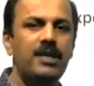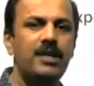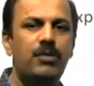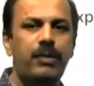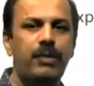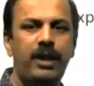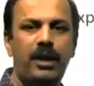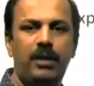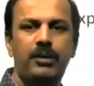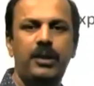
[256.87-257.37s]
of
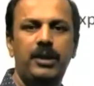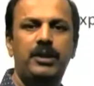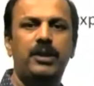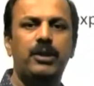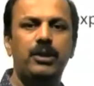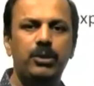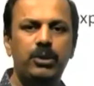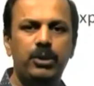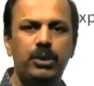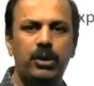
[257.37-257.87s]
an ammeter,
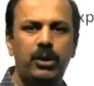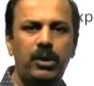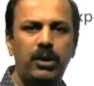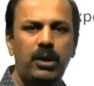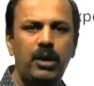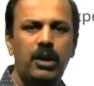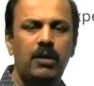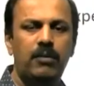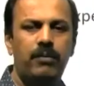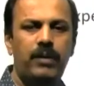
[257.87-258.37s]
you know
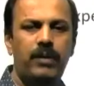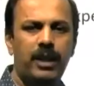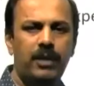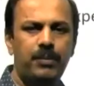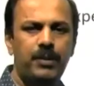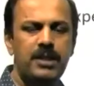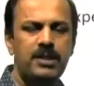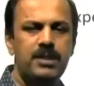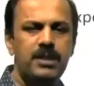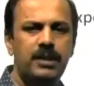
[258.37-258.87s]
what
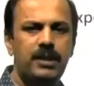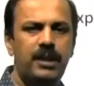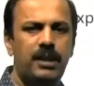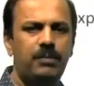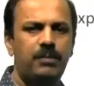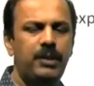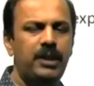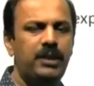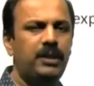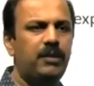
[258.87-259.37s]
happens in the
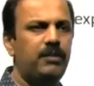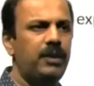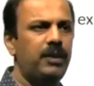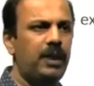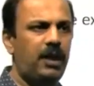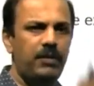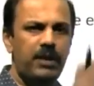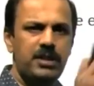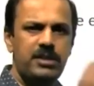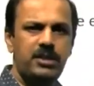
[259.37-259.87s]
ammeter, we
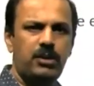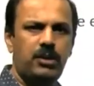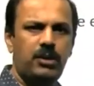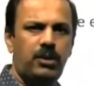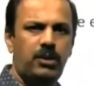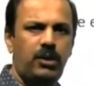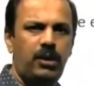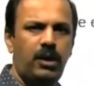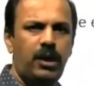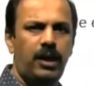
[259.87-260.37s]
have a
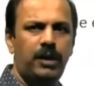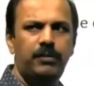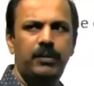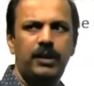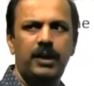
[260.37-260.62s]
0 and we